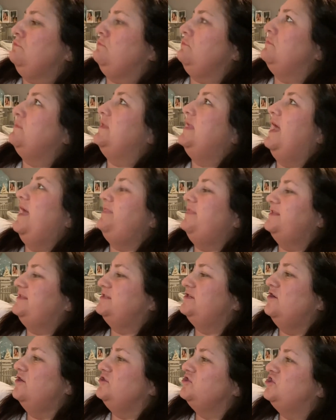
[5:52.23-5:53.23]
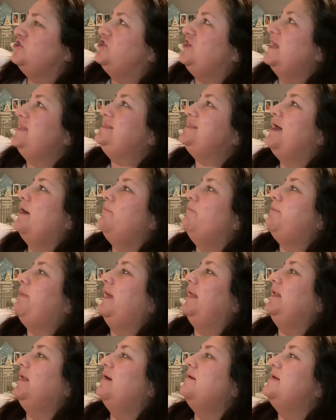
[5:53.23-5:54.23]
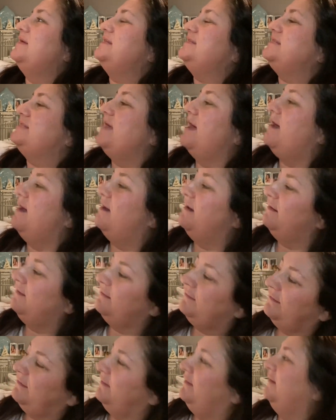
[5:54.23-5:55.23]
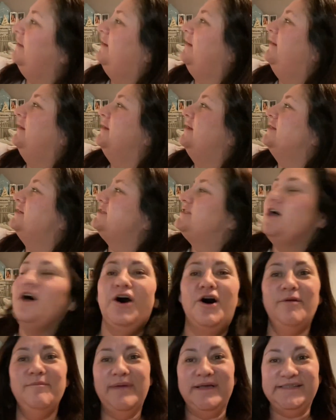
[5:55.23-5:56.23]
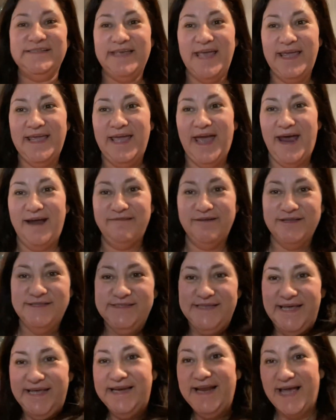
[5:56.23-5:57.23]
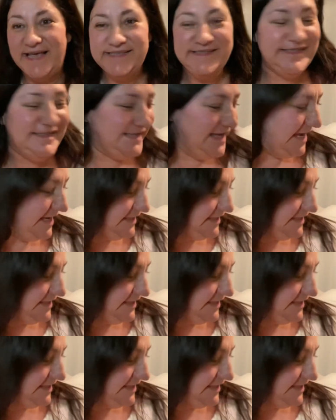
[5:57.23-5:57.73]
Yeah, there's no shit on pillow, is there? So my skincare routine has stayed